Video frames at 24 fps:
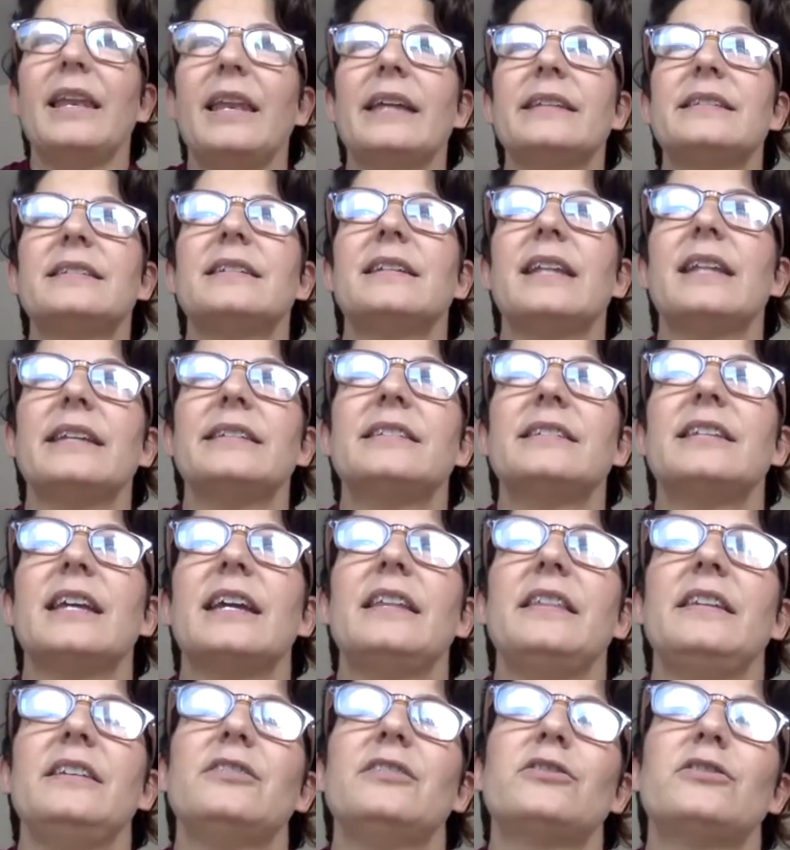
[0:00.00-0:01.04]
let's say
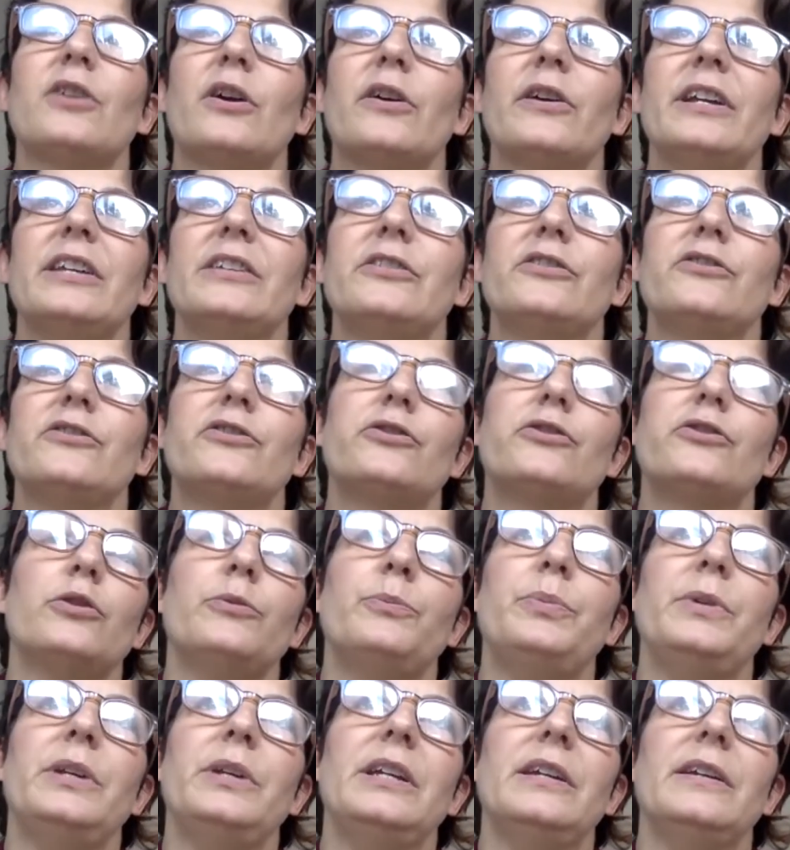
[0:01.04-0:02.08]
these stories should
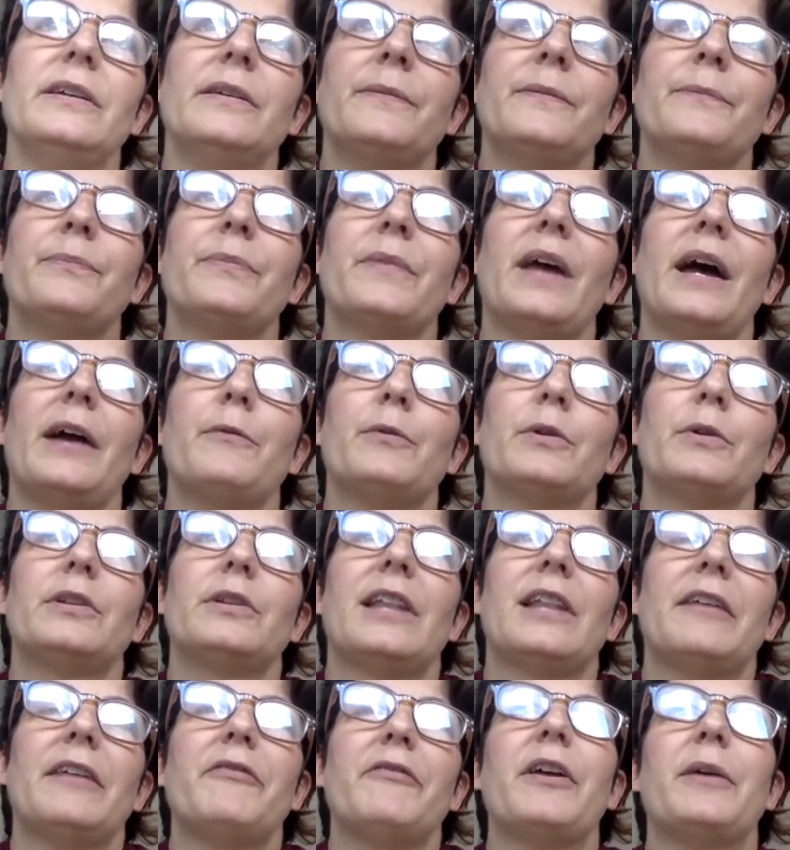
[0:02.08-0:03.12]
be, I would
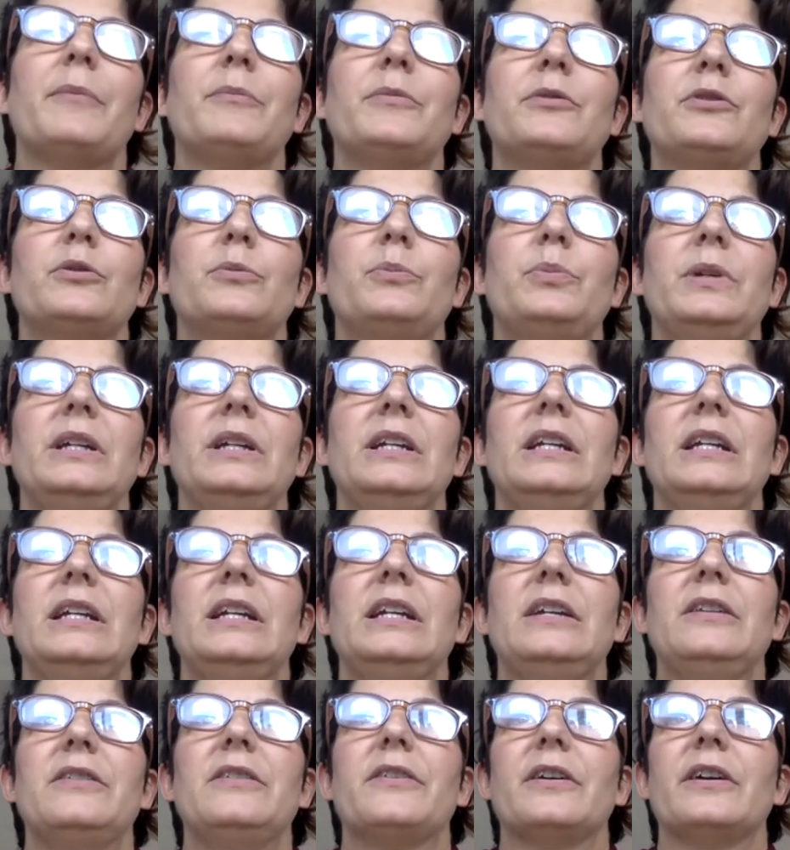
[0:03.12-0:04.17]
love them to be
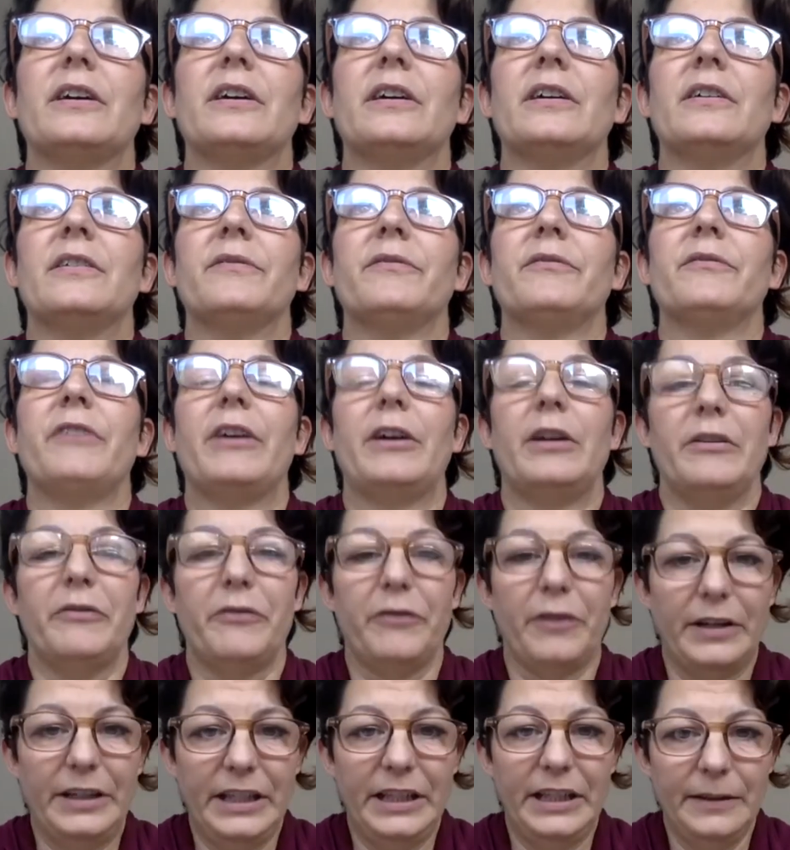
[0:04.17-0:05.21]
either very
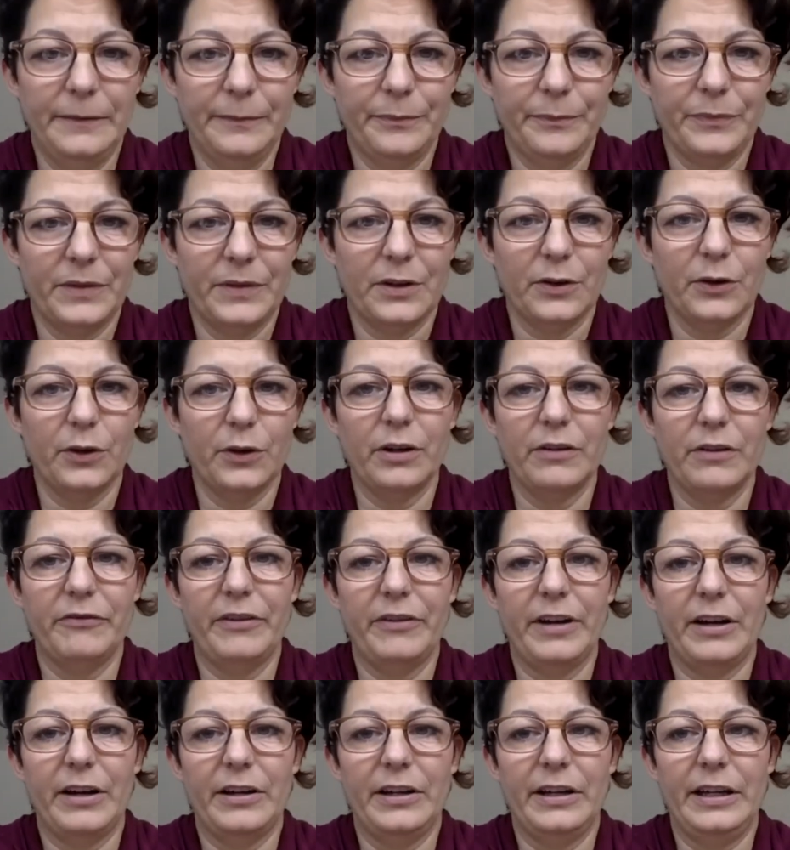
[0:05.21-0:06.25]
funny or
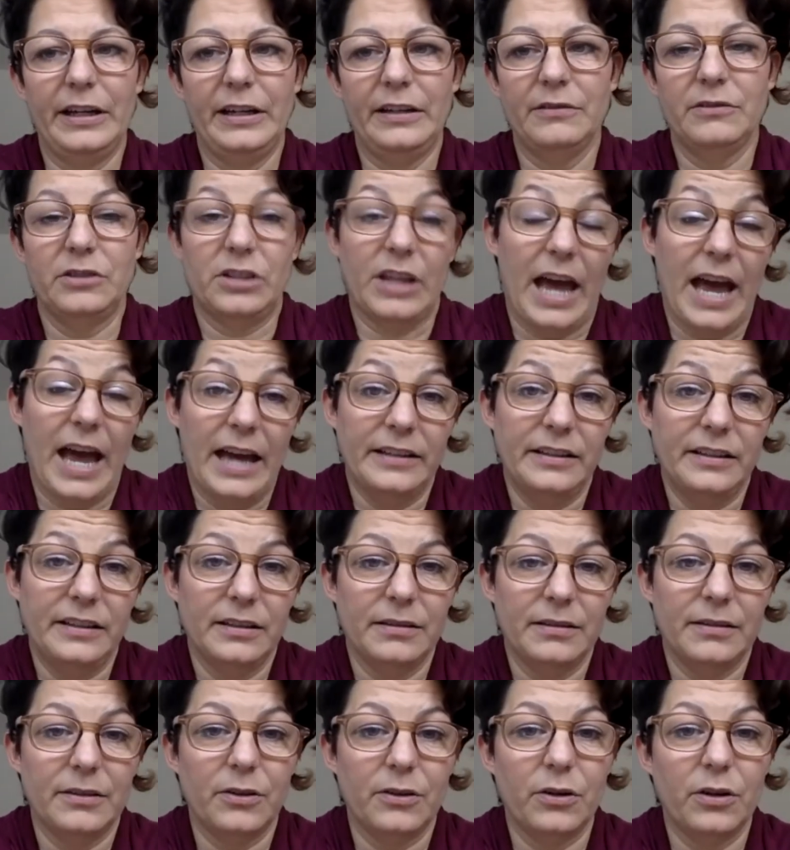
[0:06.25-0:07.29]
very sad
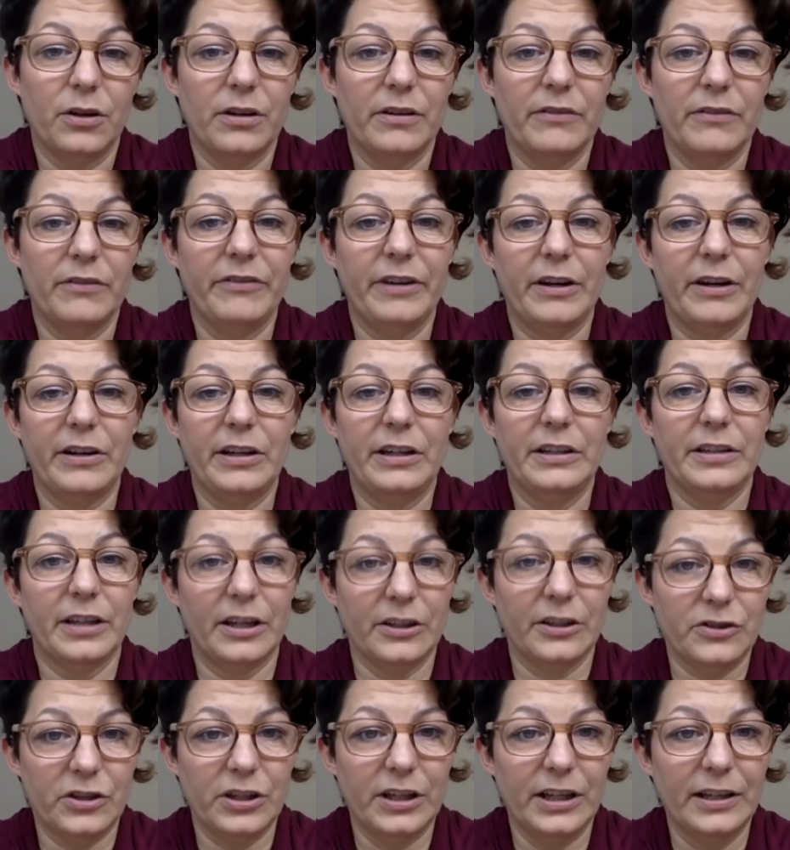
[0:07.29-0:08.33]
or very
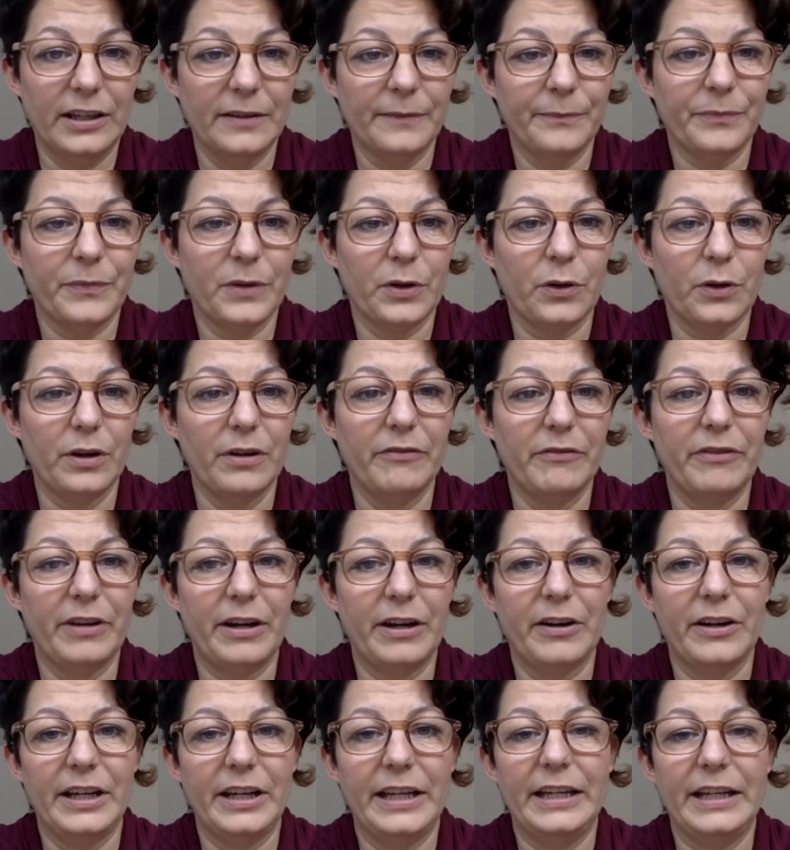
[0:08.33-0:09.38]
touching or
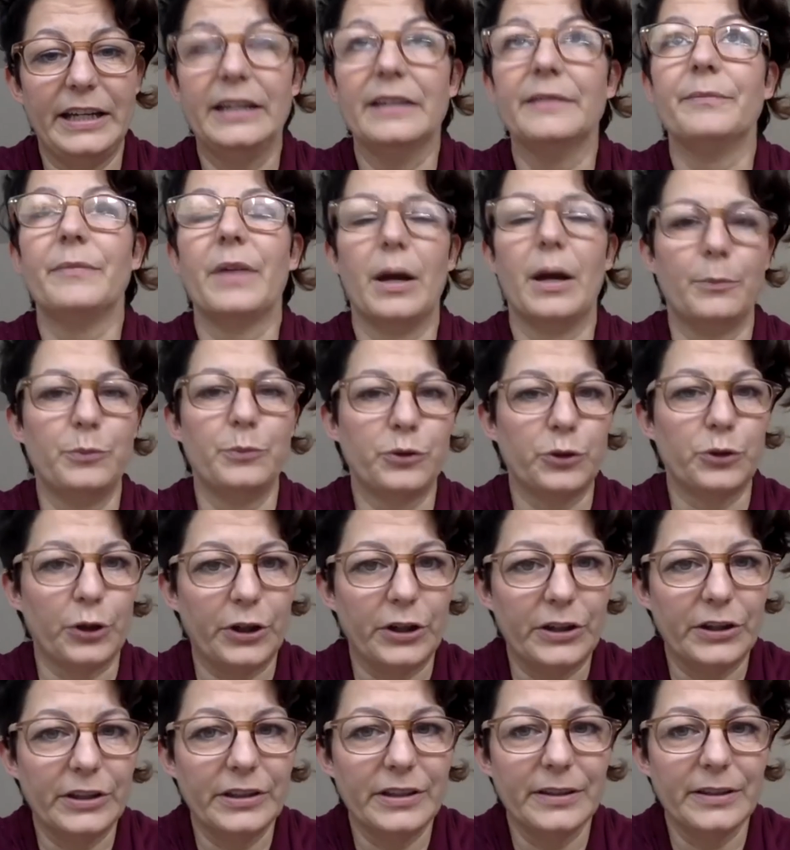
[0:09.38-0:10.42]
very
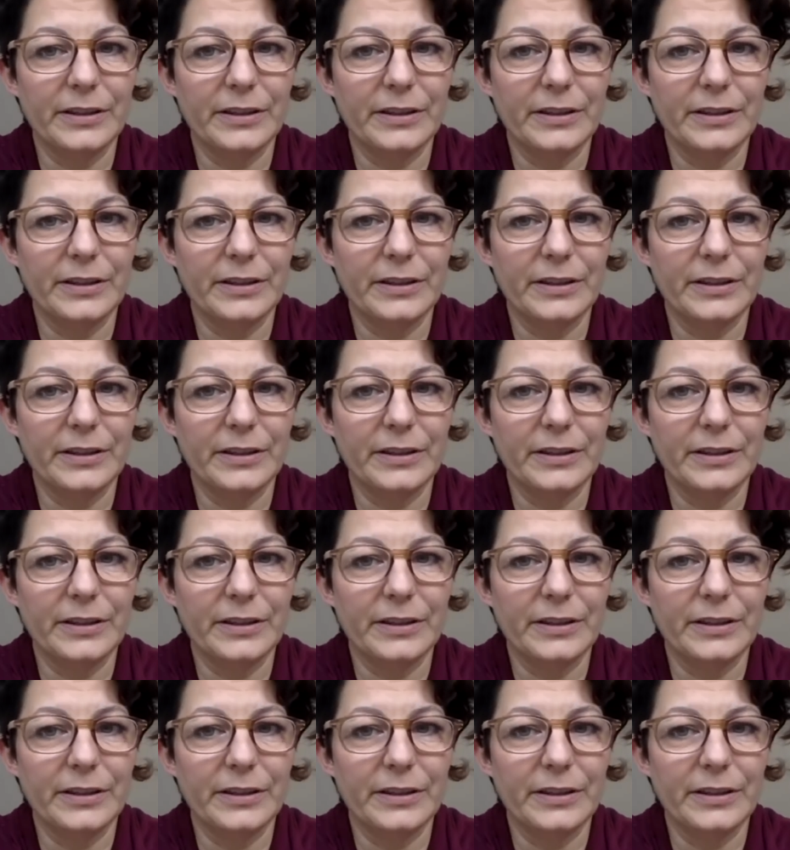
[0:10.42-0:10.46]
absurd,